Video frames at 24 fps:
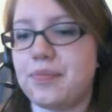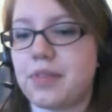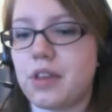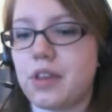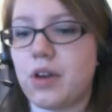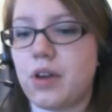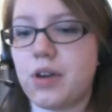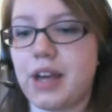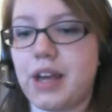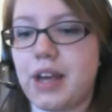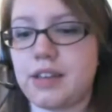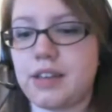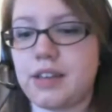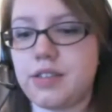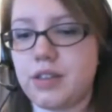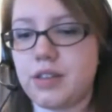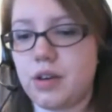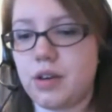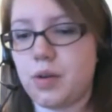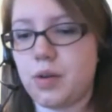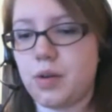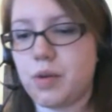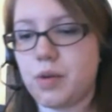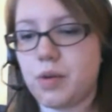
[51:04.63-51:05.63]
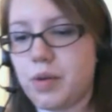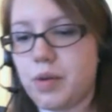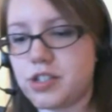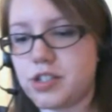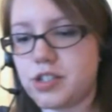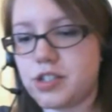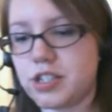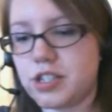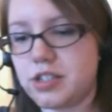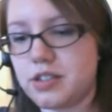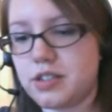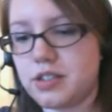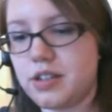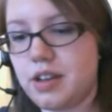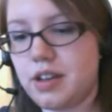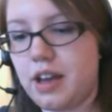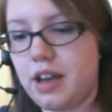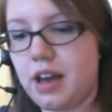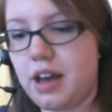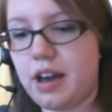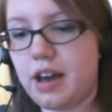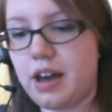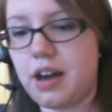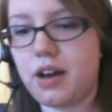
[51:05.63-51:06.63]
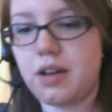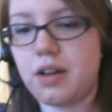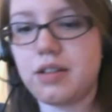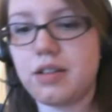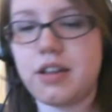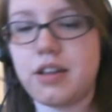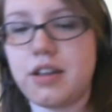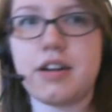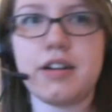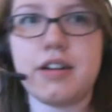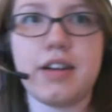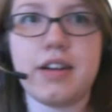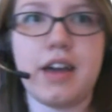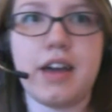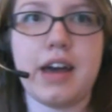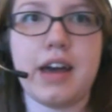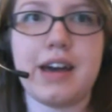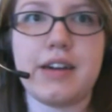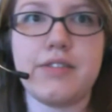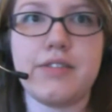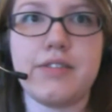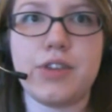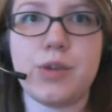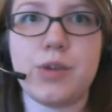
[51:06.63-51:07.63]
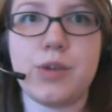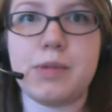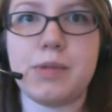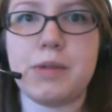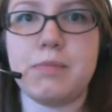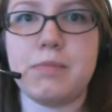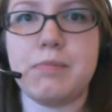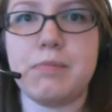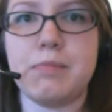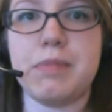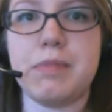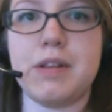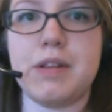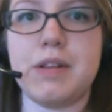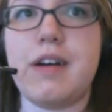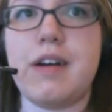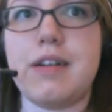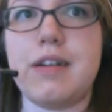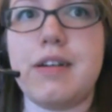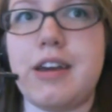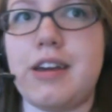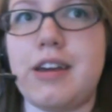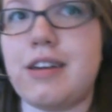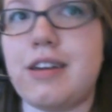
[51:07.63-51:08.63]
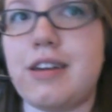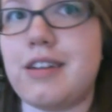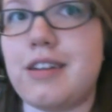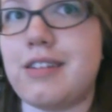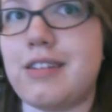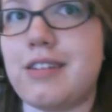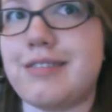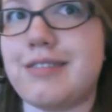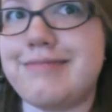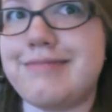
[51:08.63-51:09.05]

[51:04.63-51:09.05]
Okay, so question. How long have you been blogging?